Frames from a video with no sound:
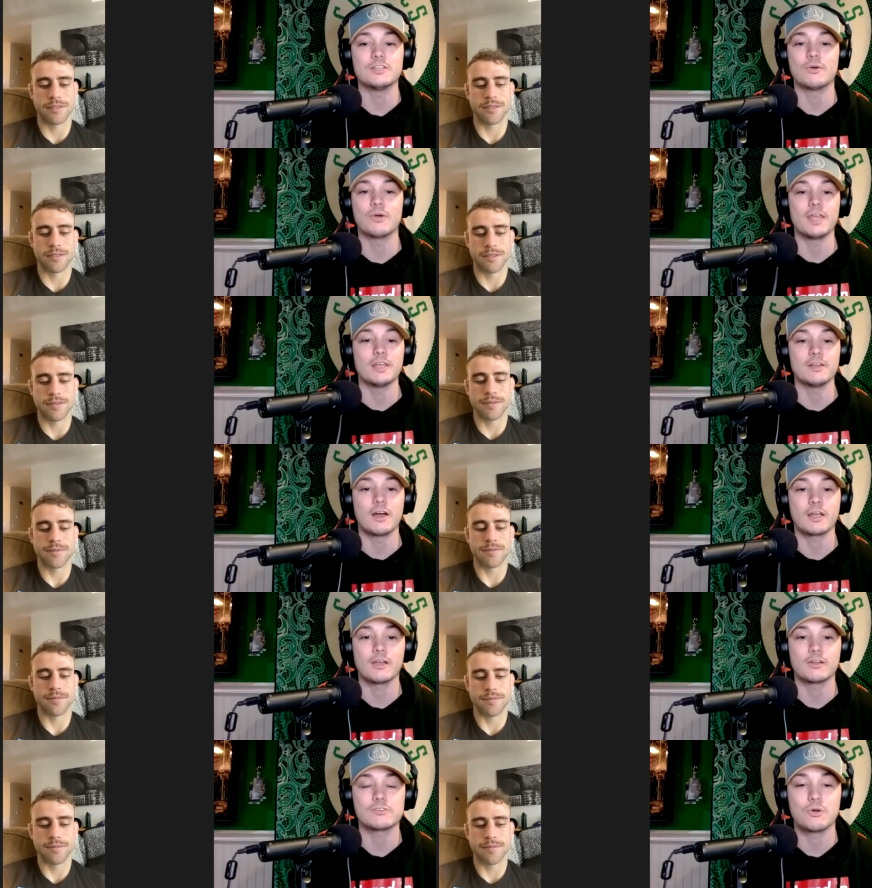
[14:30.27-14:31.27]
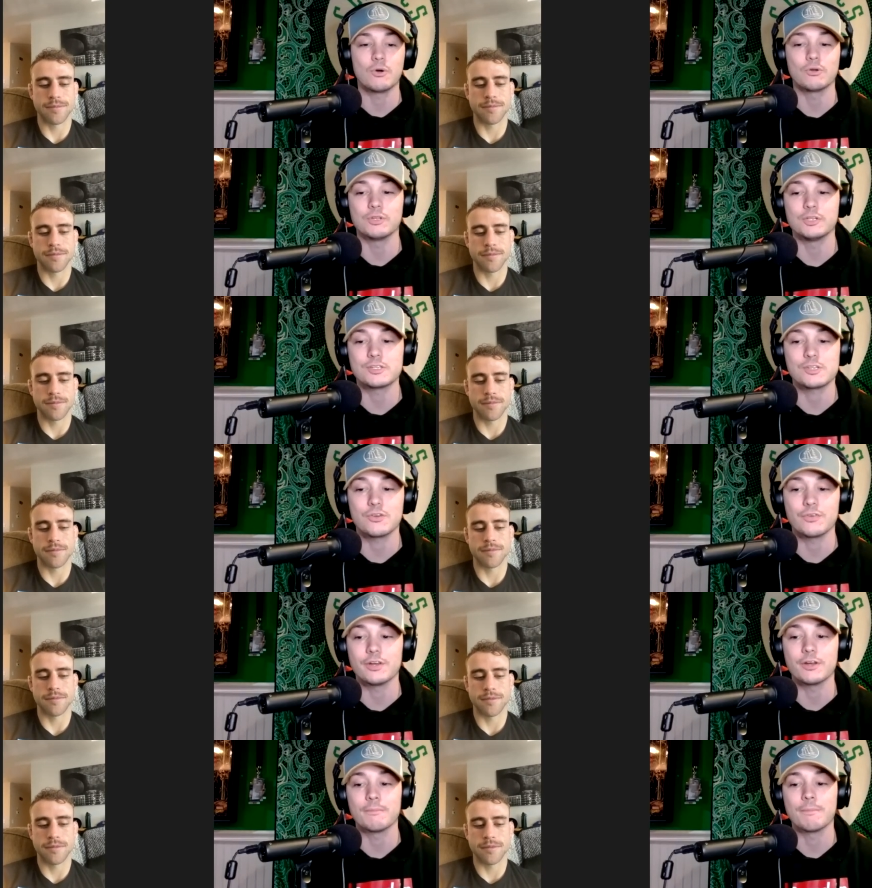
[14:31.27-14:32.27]
Speaker 1: know, 8 knockouts total in his
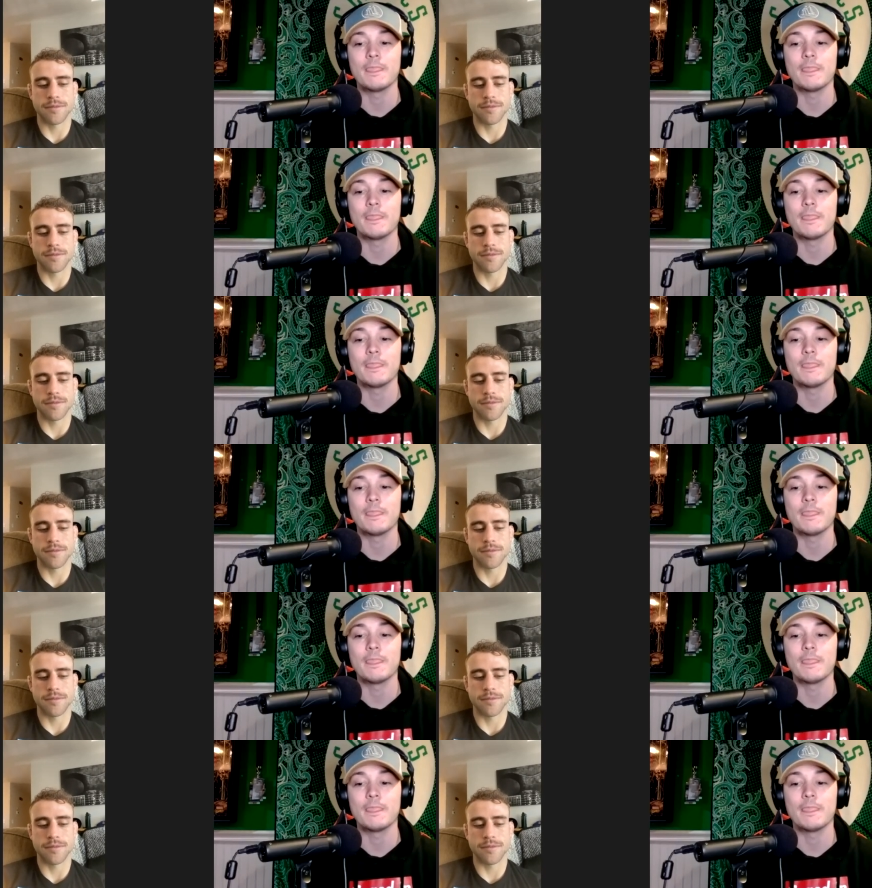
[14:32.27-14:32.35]
career.